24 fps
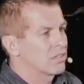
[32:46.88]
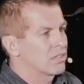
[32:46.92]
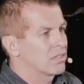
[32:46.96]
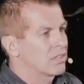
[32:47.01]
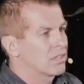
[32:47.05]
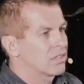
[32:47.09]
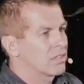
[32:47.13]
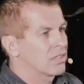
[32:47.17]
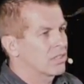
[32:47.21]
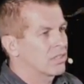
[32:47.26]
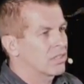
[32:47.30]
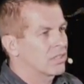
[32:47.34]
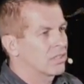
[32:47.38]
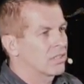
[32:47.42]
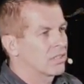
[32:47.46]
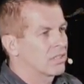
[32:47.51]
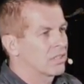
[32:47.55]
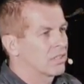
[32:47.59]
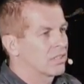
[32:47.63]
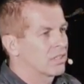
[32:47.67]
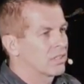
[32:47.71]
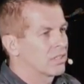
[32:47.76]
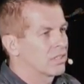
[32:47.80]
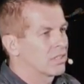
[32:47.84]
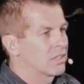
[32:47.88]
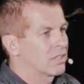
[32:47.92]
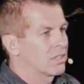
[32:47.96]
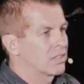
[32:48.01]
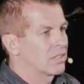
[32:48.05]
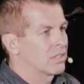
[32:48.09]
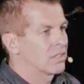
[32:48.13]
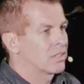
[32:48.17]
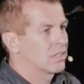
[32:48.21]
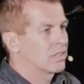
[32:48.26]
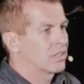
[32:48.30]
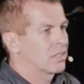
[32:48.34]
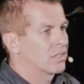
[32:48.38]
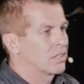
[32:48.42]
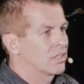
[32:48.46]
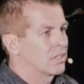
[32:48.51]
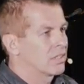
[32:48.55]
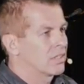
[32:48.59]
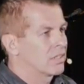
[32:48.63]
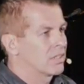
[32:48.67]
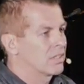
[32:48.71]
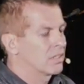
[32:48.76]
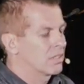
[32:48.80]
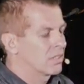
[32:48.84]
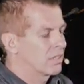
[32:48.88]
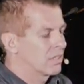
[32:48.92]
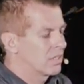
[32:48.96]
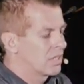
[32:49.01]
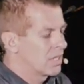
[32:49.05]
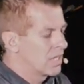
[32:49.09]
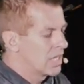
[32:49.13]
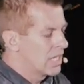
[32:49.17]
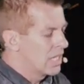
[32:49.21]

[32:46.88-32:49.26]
Nothing is said.